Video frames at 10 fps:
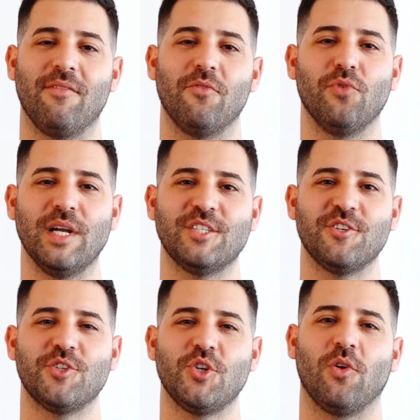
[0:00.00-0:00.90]
have a
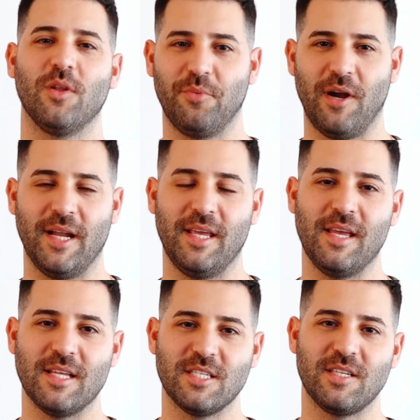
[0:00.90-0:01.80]
rich chocolate
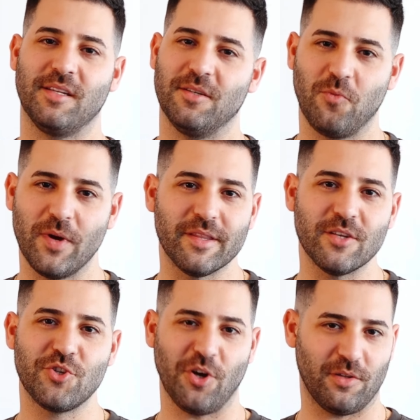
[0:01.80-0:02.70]
brownie studded with
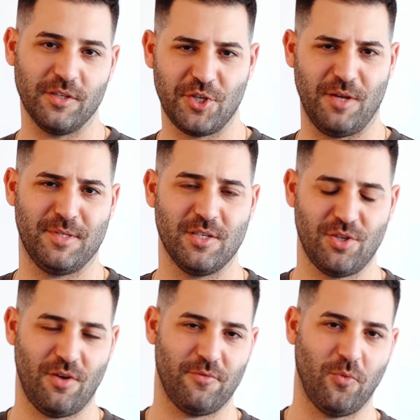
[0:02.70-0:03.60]
chocolate chips.
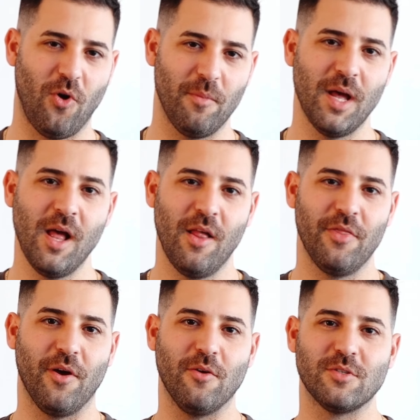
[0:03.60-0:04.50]
Served warm,
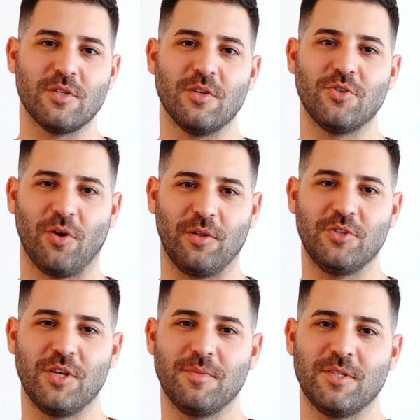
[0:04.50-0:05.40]
those chocolate
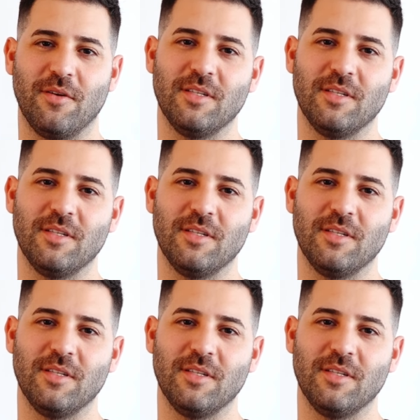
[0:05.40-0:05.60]
chips turn